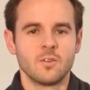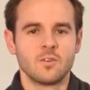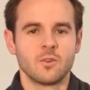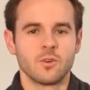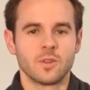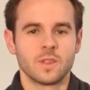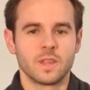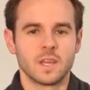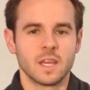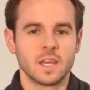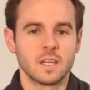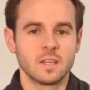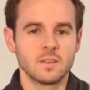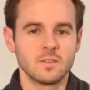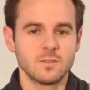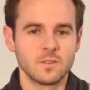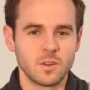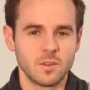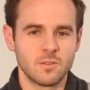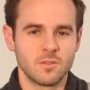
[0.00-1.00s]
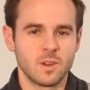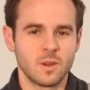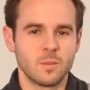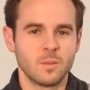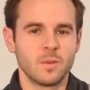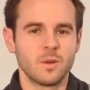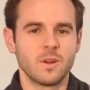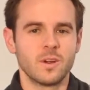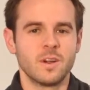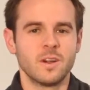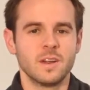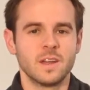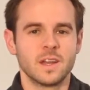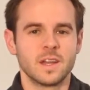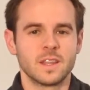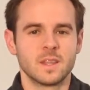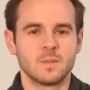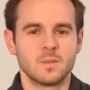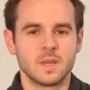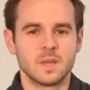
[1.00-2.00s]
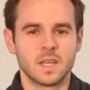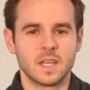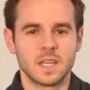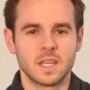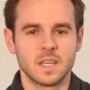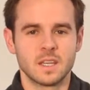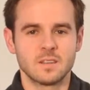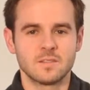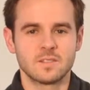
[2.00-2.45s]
for the end of November and the beginning